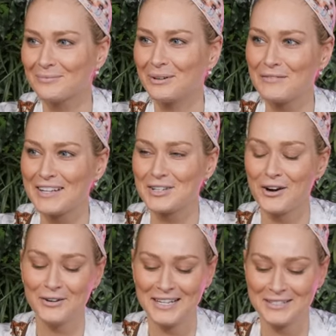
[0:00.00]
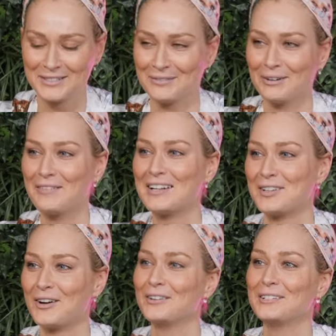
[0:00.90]
What if I turned
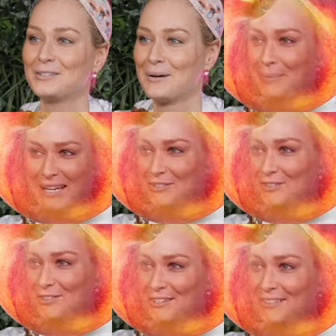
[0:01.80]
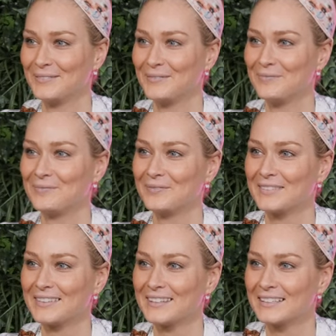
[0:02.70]
into a peach? I mean,
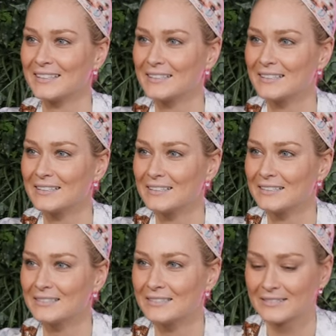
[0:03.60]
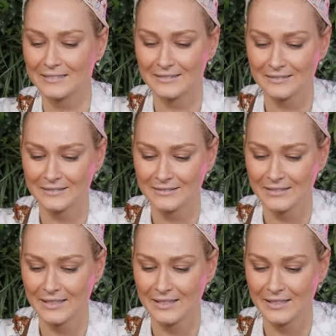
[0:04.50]
it's just, it did not smell very appetizing.